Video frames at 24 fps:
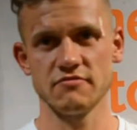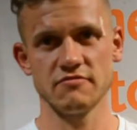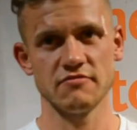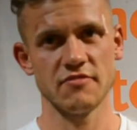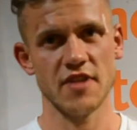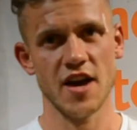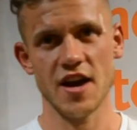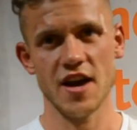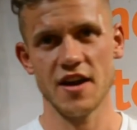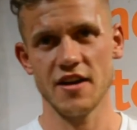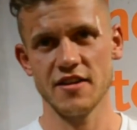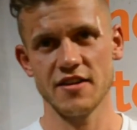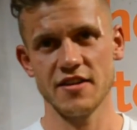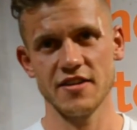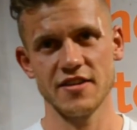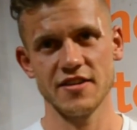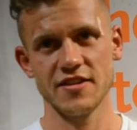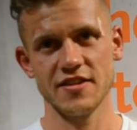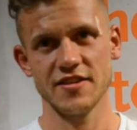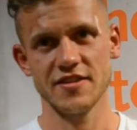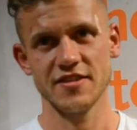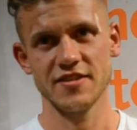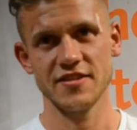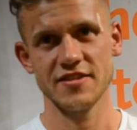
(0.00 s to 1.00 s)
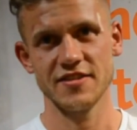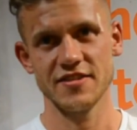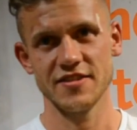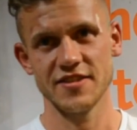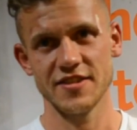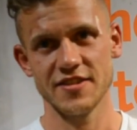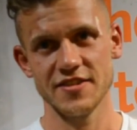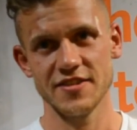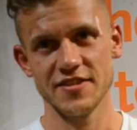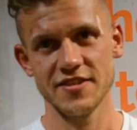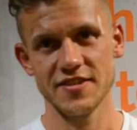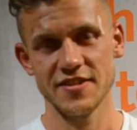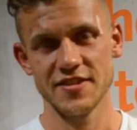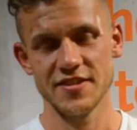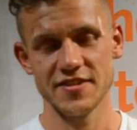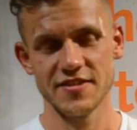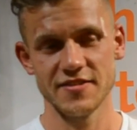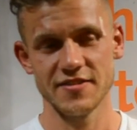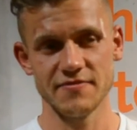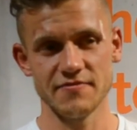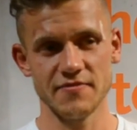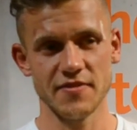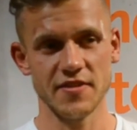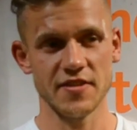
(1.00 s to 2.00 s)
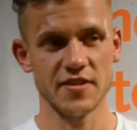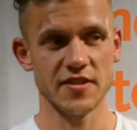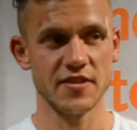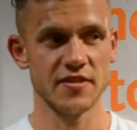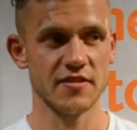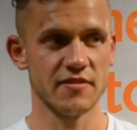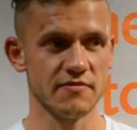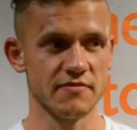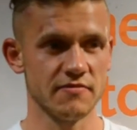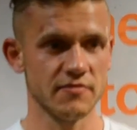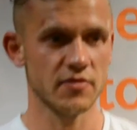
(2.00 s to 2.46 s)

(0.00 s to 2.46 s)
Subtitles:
To then have Liam in your corner, you know.